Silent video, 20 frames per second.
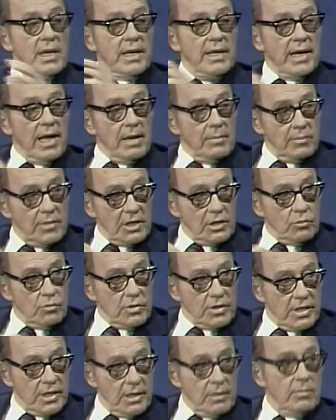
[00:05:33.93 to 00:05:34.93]
And I meet
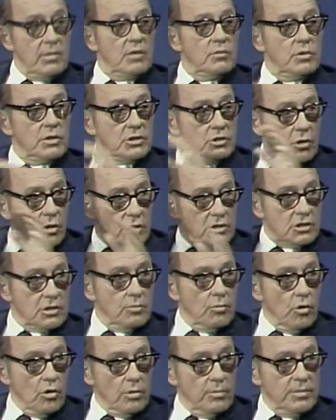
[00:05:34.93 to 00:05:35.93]
with him, and we talk some
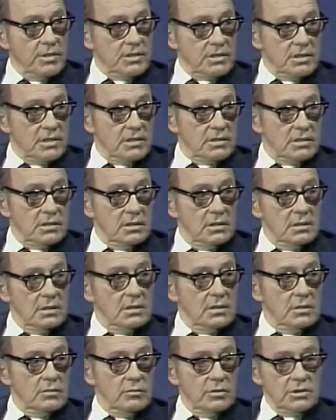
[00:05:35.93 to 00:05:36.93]
more business,
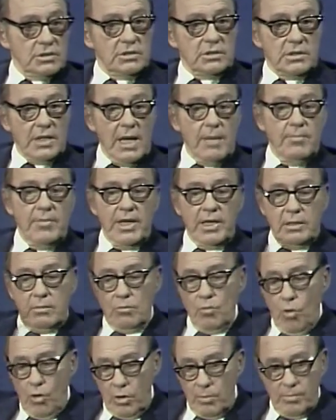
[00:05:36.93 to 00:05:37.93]
which I make
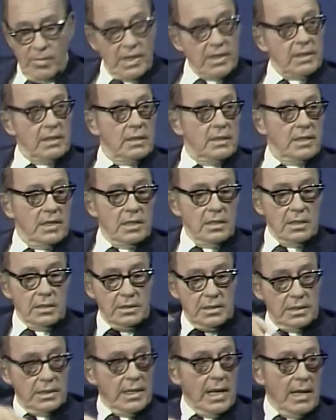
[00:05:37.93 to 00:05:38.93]
more money there
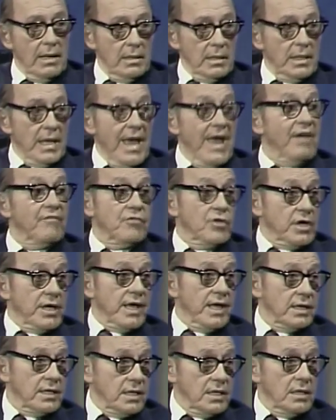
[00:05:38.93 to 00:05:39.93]
than I'll ever
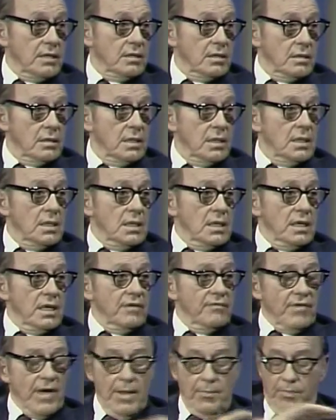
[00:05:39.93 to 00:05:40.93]
get here
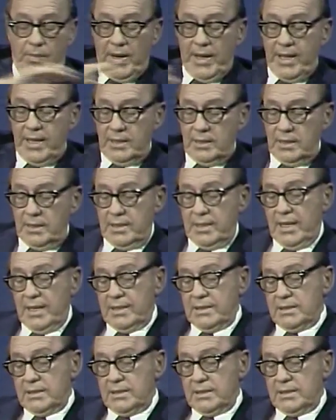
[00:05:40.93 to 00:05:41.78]
if I played at any